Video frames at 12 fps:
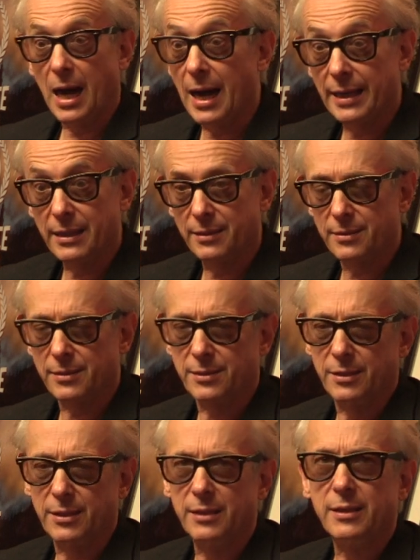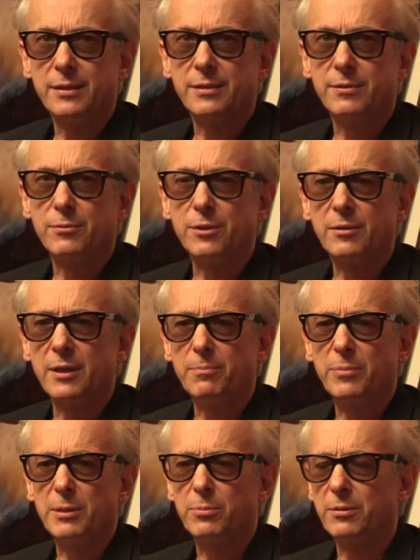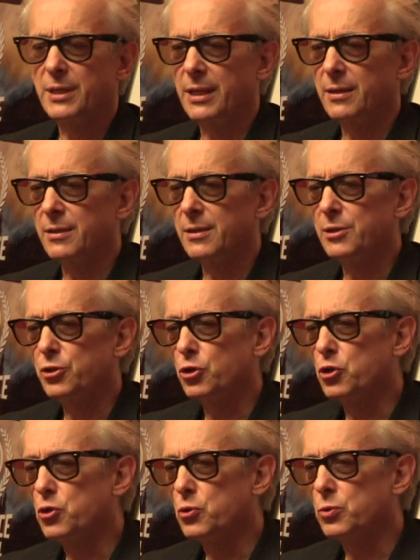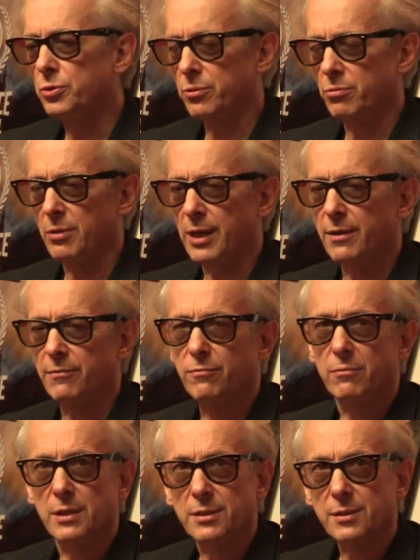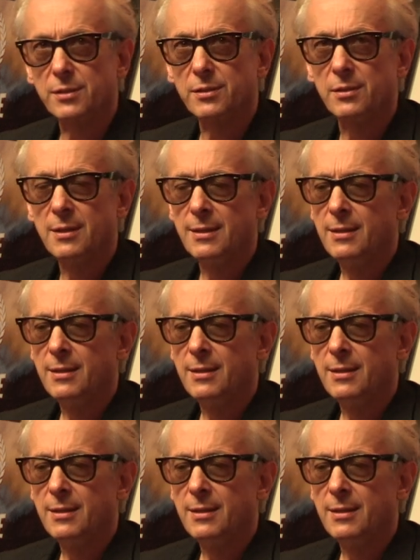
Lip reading: I get to see is you get people taking these huge creative risks,